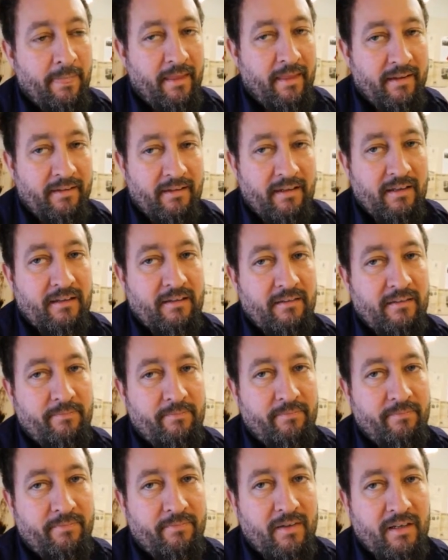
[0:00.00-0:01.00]
and
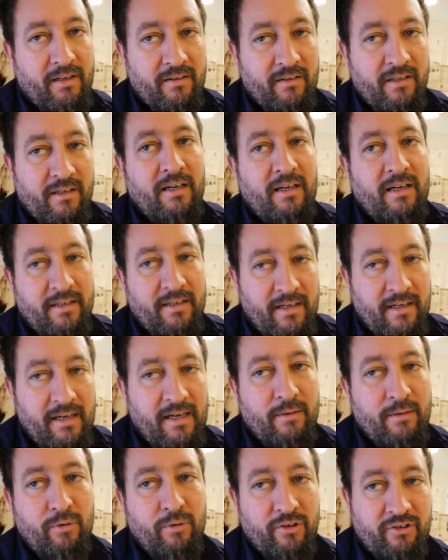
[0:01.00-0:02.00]
then another guy and
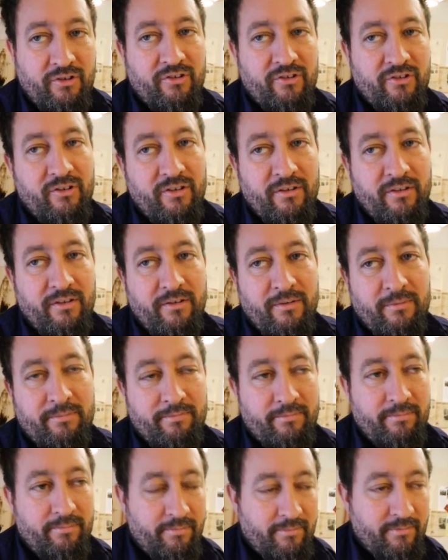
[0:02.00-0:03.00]
I was
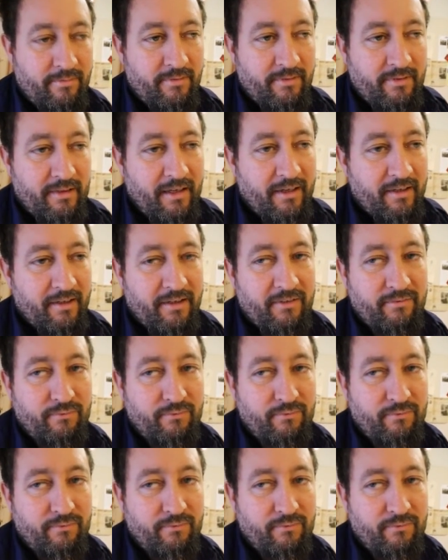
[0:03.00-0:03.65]
like